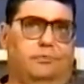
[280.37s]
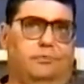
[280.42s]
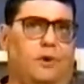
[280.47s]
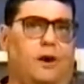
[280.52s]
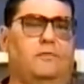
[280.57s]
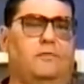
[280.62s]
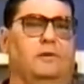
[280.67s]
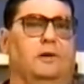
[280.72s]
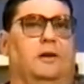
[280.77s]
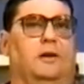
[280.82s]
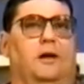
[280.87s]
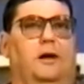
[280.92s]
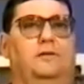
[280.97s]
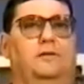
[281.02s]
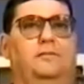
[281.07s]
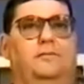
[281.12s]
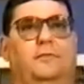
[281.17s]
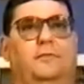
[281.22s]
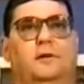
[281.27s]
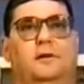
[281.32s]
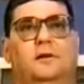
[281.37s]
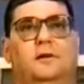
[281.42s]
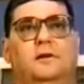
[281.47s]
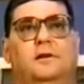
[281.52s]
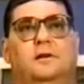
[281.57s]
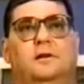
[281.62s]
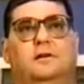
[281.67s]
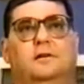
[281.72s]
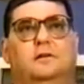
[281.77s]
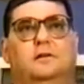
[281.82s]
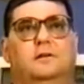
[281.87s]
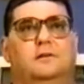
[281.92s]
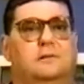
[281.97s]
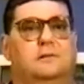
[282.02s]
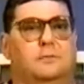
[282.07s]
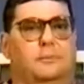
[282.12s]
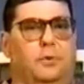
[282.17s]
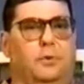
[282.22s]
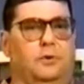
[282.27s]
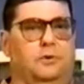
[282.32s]
private life
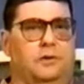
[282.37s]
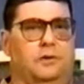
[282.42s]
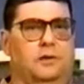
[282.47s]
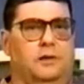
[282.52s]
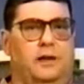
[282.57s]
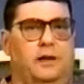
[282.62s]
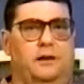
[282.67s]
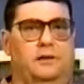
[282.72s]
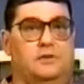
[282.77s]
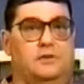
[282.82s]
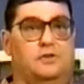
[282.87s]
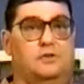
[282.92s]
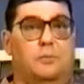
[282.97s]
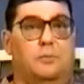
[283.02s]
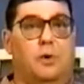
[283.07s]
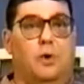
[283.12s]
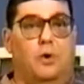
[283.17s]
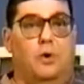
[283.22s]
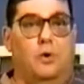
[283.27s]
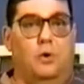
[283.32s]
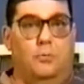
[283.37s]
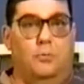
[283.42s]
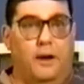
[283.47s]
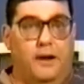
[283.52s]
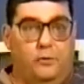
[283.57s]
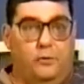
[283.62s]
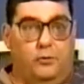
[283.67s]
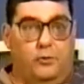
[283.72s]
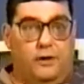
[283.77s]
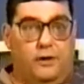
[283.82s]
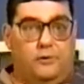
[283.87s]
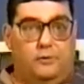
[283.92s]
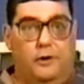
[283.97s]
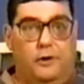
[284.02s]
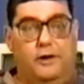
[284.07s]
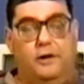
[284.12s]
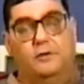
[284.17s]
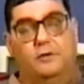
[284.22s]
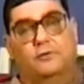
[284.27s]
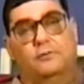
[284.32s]
supposedly had a small minority
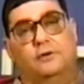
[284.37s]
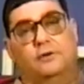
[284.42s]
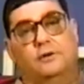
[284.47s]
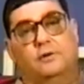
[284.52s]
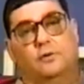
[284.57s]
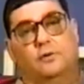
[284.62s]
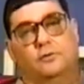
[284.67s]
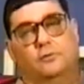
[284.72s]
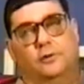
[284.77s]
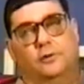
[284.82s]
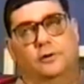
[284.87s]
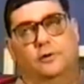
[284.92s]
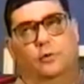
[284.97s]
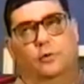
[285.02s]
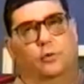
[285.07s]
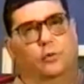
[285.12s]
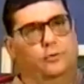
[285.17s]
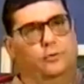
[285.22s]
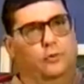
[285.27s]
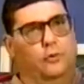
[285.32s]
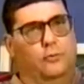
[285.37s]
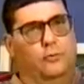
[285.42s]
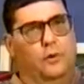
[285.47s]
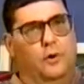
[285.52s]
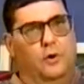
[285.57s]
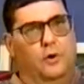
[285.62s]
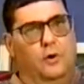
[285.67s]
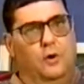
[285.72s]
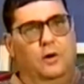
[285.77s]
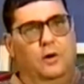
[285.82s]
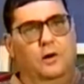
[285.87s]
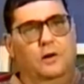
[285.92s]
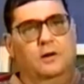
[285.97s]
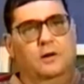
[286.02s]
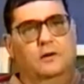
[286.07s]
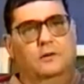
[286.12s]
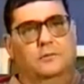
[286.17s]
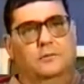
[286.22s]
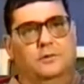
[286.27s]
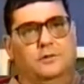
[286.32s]
credit union over in North Omaha,
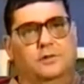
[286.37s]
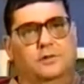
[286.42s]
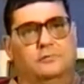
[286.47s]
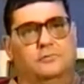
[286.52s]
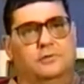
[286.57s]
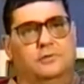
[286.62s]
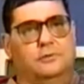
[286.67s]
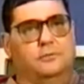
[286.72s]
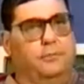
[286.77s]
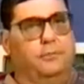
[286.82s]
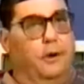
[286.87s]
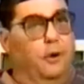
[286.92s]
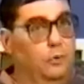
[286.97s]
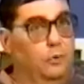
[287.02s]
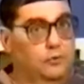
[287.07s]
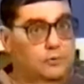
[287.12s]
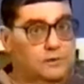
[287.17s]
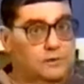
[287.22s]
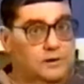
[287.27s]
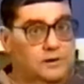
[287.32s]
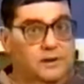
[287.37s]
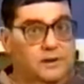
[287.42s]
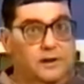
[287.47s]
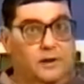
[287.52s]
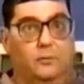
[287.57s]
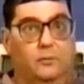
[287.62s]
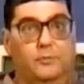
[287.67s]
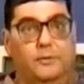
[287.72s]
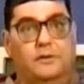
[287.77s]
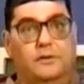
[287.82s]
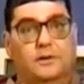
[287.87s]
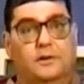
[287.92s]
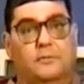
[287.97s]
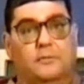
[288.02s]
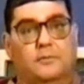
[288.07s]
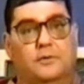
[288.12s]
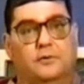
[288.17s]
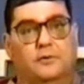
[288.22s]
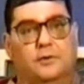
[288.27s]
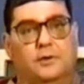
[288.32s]
which he was supposedly helping the
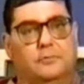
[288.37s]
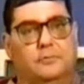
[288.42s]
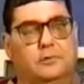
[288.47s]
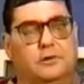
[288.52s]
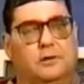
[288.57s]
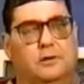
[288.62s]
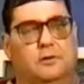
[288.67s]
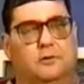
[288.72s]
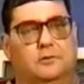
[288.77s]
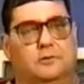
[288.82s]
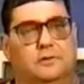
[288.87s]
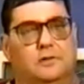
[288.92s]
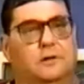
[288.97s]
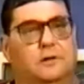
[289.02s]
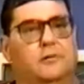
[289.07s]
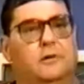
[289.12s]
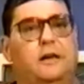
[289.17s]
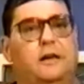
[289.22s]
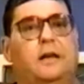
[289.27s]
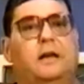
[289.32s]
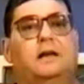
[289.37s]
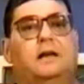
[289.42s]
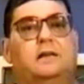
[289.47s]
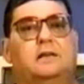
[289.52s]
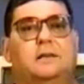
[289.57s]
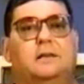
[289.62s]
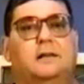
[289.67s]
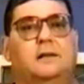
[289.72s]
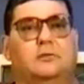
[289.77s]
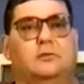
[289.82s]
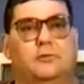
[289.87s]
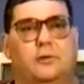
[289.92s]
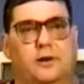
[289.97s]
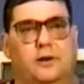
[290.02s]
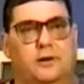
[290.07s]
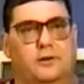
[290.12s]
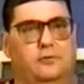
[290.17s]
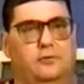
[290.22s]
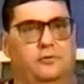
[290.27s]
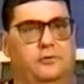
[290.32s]
community with loans. Larry King's little
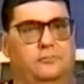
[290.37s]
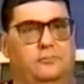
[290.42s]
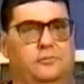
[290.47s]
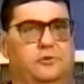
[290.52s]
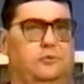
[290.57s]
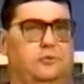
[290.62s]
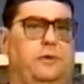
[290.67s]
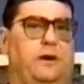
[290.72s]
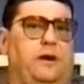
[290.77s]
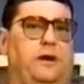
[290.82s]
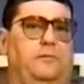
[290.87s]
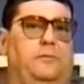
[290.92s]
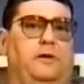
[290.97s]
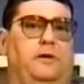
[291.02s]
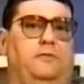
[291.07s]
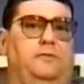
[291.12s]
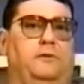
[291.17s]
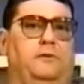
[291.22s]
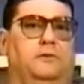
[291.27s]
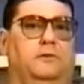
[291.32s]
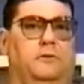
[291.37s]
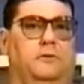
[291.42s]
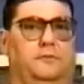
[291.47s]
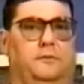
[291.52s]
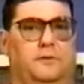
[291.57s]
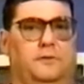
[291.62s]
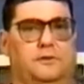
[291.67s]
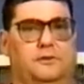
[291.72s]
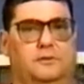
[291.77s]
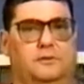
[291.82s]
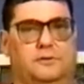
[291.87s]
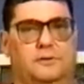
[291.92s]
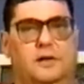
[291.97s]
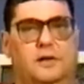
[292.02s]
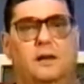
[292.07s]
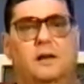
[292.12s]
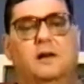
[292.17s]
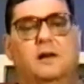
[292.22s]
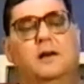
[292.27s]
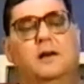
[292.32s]
credit union was raided by federal officials,